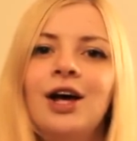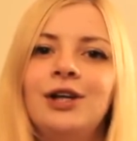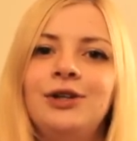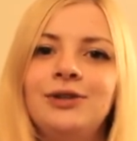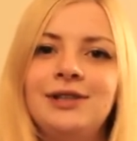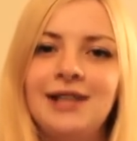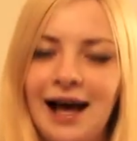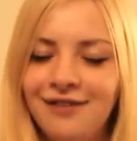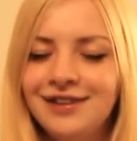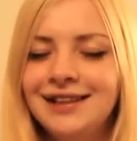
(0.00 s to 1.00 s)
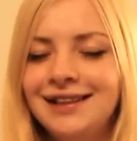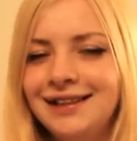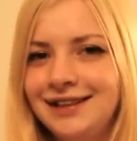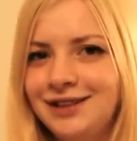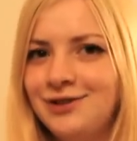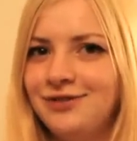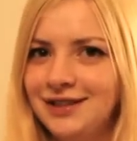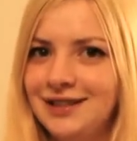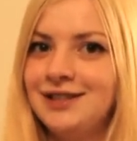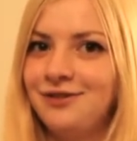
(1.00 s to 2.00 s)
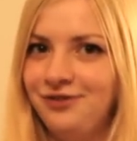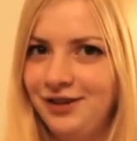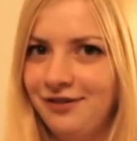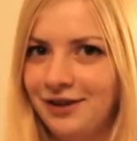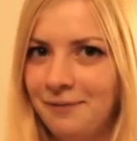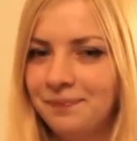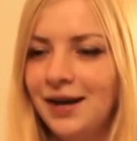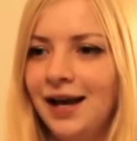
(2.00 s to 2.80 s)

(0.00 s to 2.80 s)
you definitely need to visit Sofiivka.